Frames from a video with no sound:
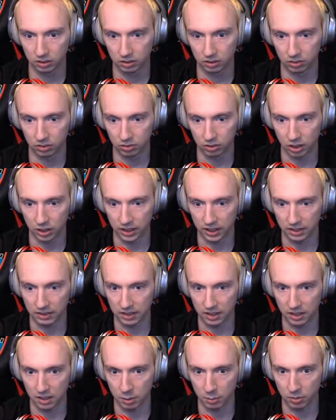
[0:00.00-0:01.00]
Try to get
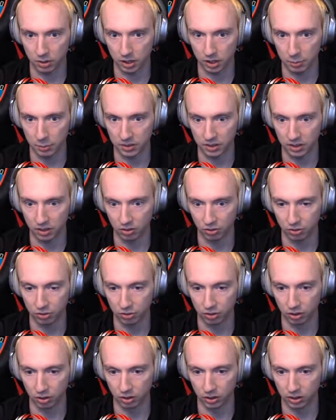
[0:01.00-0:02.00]
that number coming down
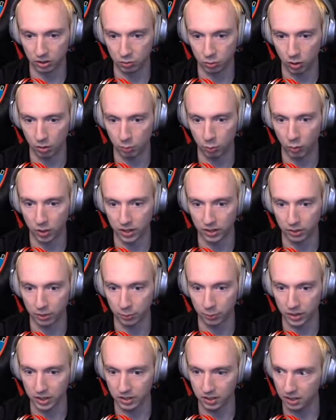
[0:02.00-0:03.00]
slowly. 12.3
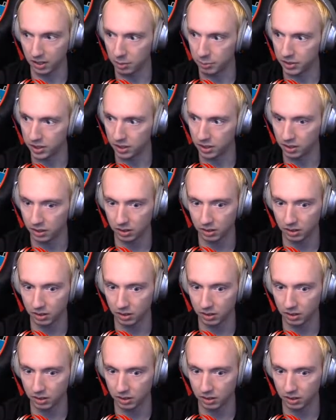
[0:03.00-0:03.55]
DME.